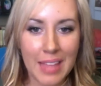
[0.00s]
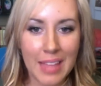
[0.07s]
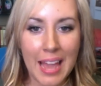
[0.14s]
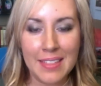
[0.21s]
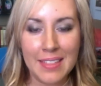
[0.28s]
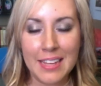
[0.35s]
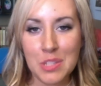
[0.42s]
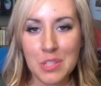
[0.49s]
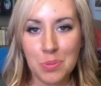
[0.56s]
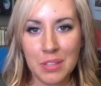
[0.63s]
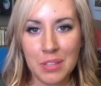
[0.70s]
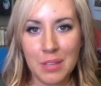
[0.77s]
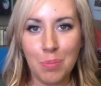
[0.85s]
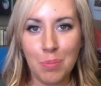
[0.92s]
I think it's
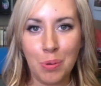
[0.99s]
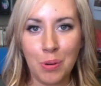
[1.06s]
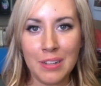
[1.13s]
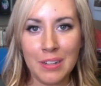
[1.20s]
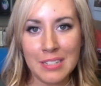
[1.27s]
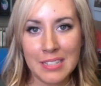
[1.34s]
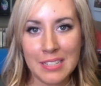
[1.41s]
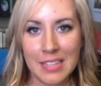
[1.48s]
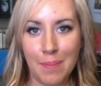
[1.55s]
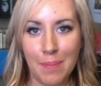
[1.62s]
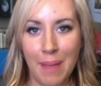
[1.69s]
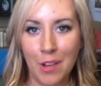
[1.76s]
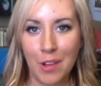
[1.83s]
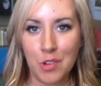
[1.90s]
really important to set a
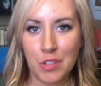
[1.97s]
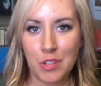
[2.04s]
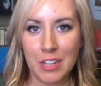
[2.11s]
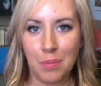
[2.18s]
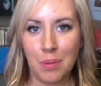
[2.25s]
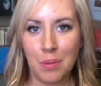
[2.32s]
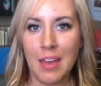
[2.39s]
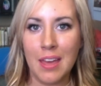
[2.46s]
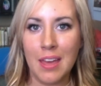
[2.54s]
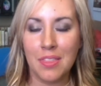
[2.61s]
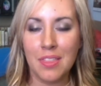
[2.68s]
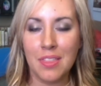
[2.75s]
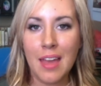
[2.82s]
boundary with